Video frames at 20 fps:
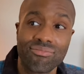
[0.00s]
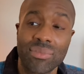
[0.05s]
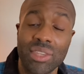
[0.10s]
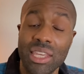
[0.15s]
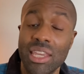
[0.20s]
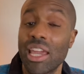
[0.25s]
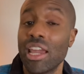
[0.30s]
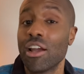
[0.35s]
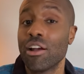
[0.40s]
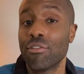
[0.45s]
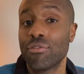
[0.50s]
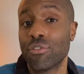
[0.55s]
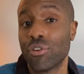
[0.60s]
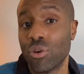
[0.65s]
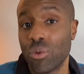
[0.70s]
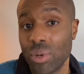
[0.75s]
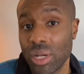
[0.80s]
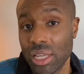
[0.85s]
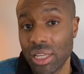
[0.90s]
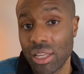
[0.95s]
careful
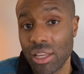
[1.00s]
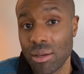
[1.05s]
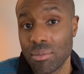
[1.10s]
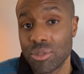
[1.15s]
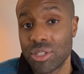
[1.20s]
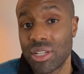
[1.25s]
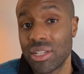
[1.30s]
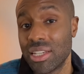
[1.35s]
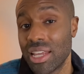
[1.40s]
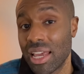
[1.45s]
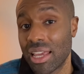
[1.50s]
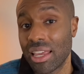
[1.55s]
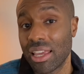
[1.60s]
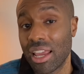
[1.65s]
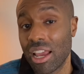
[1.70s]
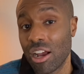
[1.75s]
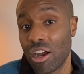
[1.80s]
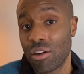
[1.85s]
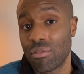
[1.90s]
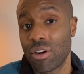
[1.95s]
when it comes to taking
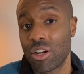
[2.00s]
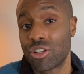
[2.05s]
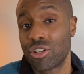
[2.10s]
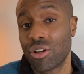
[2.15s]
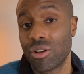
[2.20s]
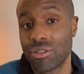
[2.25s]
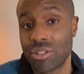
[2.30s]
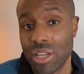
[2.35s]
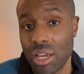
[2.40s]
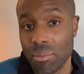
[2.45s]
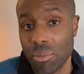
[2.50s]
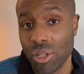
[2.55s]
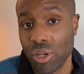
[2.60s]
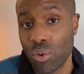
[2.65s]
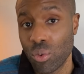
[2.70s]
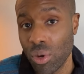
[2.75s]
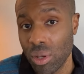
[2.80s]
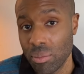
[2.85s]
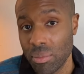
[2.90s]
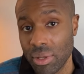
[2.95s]
care of our turntable
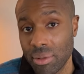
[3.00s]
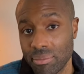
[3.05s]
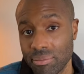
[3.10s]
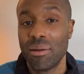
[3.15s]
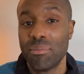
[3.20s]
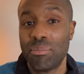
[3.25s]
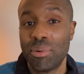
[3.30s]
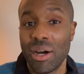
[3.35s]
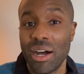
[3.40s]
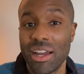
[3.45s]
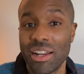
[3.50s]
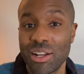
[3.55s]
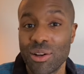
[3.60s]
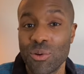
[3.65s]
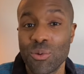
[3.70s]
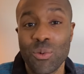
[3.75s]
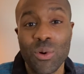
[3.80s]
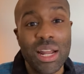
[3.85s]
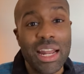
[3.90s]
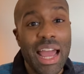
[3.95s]
equipment. But
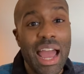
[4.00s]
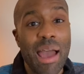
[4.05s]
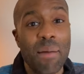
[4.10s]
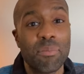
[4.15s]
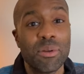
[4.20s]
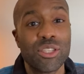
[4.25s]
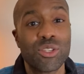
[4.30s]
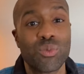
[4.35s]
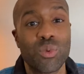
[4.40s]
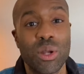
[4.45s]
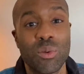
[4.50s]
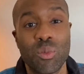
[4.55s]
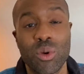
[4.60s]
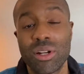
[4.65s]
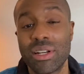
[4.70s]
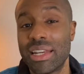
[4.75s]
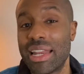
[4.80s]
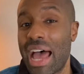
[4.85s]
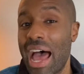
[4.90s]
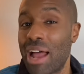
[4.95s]
what happens when we're
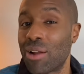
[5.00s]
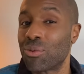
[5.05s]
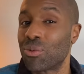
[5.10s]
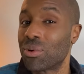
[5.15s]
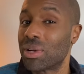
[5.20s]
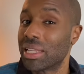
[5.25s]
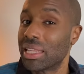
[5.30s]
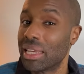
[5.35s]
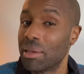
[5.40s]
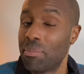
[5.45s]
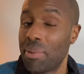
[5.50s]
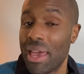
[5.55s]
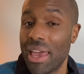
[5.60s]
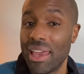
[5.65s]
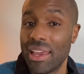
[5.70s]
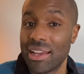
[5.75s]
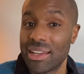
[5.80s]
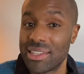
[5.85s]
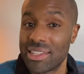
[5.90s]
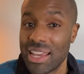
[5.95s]
not really
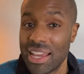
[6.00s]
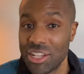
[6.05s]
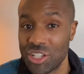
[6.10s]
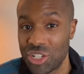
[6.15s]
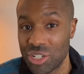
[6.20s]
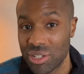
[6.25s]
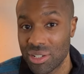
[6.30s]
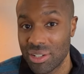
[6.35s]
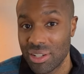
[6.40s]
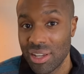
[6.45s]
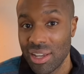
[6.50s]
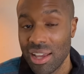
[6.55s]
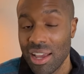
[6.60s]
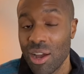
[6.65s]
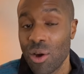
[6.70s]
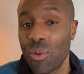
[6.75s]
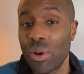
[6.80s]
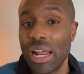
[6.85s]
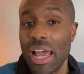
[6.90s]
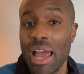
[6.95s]
paying attention?
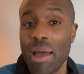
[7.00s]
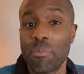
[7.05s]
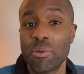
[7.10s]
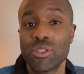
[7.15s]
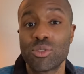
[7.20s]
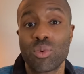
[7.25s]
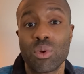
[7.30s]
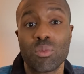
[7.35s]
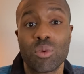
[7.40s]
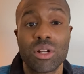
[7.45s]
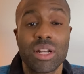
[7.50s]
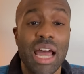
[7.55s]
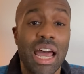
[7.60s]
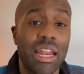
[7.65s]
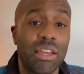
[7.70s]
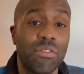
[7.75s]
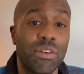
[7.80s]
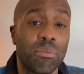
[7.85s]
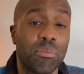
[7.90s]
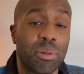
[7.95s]
What happens when we're not
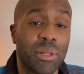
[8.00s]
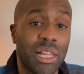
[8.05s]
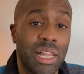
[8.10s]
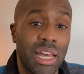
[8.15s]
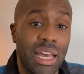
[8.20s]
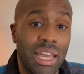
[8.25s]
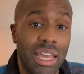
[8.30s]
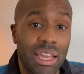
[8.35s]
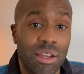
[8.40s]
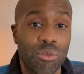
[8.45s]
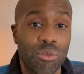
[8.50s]
even playing